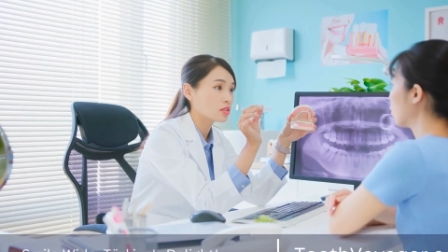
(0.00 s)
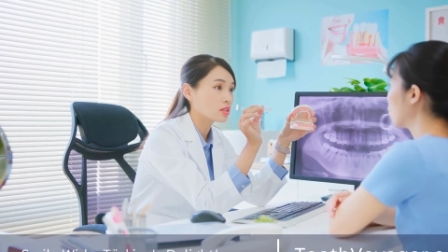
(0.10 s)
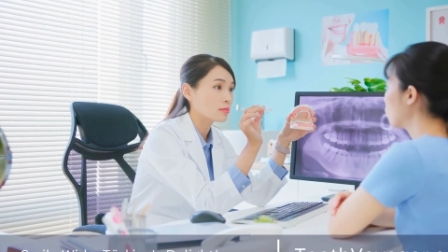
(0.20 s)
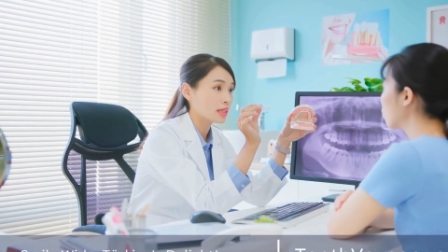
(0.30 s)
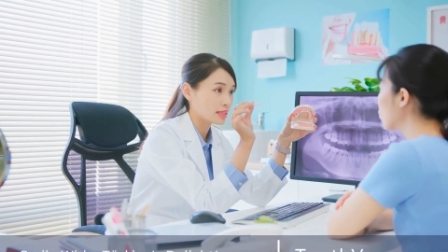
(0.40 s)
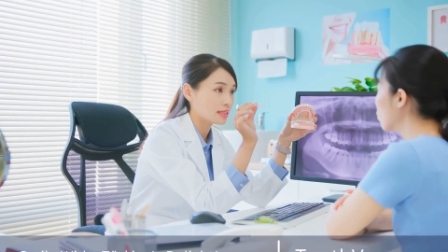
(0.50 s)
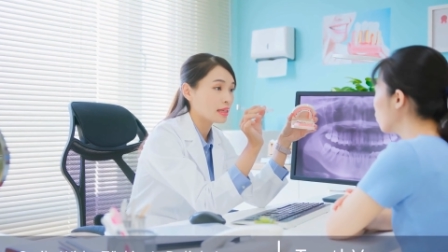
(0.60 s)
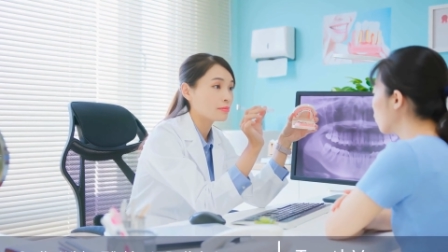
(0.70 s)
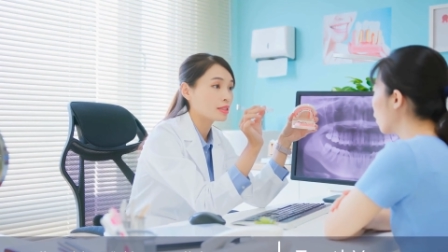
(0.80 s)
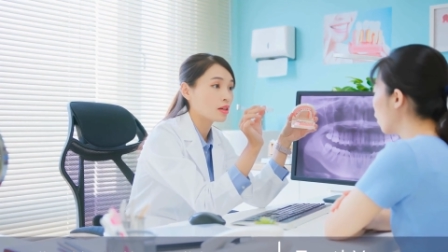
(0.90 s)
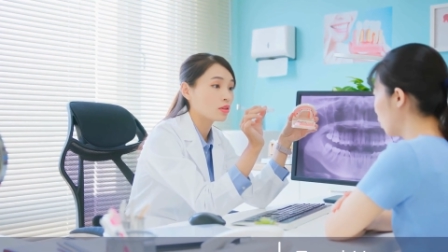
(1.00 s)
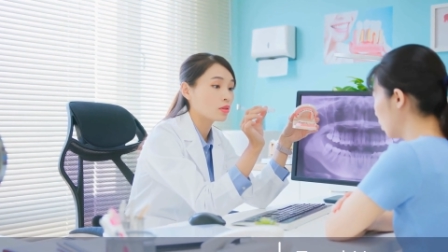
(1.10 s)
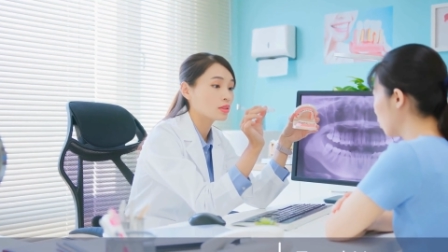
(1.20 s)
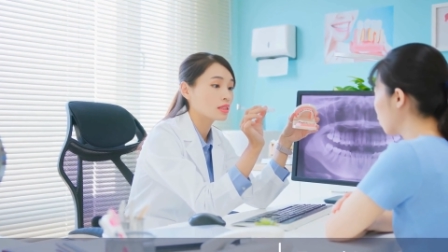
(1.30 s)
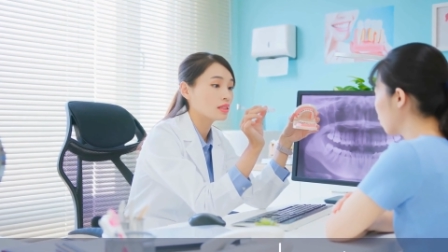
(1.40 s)
clinic or hospital
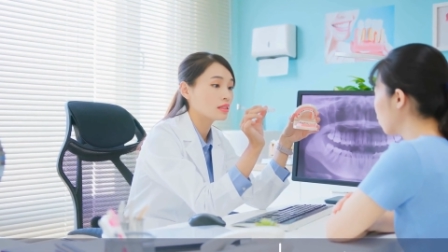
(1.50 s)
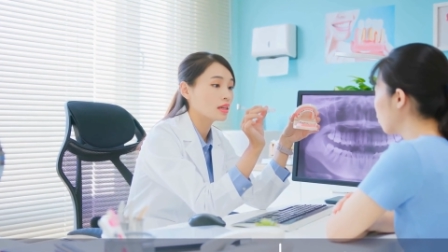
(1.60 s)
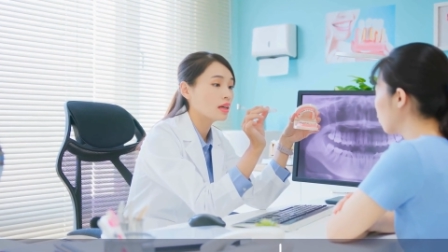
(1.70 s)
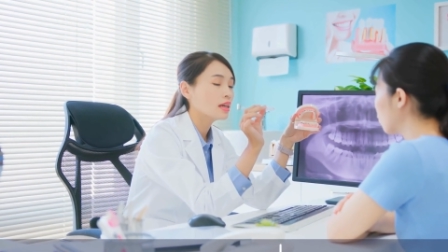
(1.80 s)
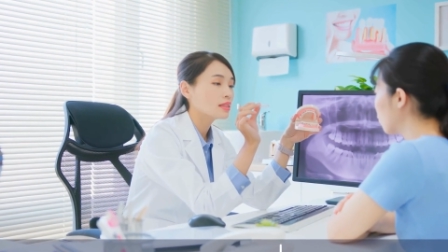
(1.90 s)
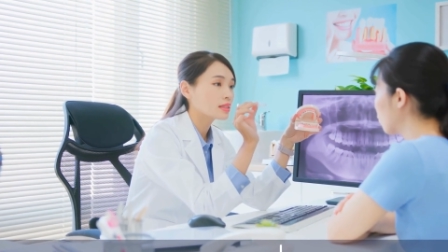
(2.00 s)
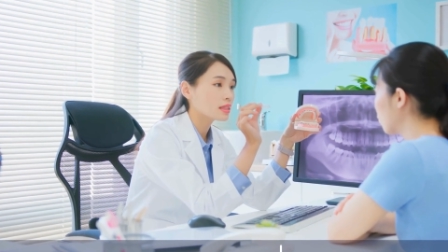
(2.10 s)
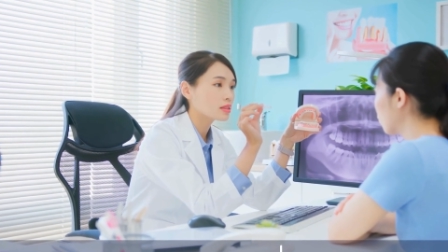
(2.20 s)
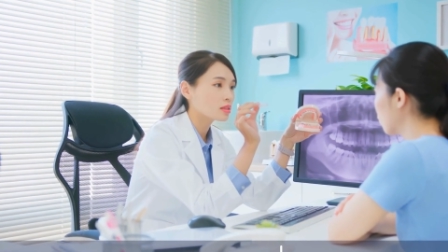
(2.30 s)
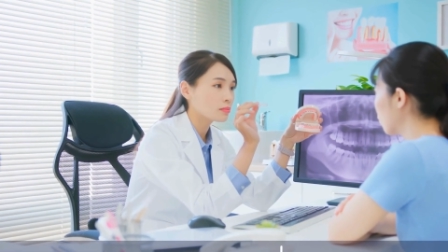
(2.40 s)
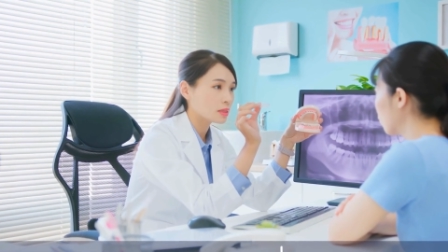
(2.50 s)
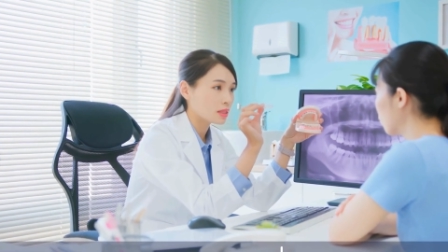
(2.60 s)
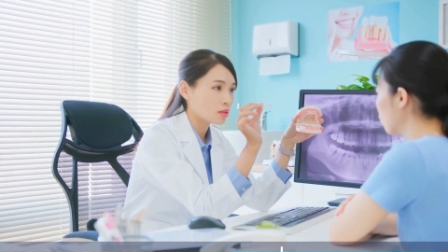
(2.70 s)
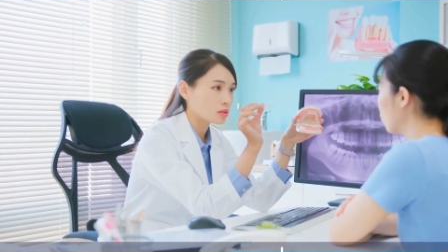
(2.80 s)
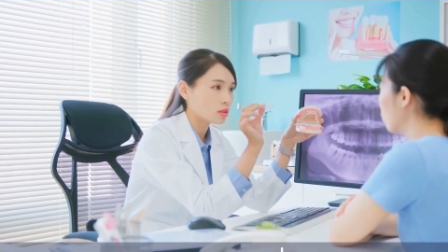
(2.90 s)
for their wisdom tooth
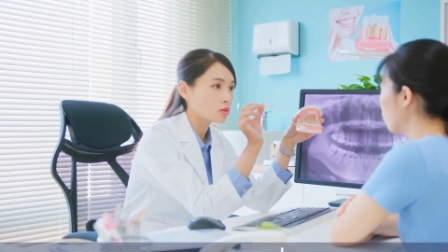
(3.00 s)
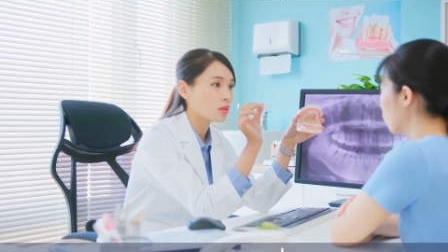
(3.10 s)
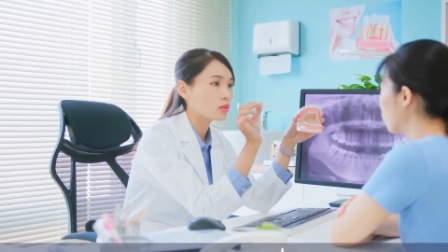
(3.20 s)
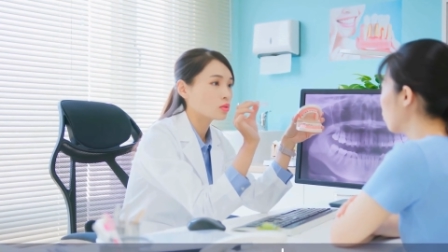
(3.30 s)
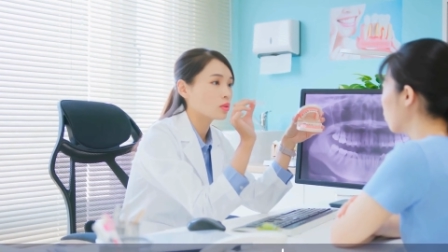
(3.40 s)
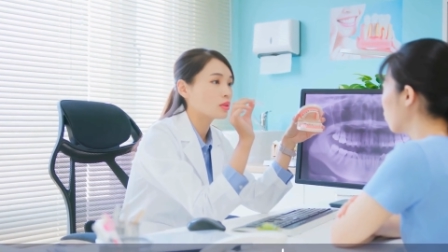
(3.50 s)
extraction in Turkey.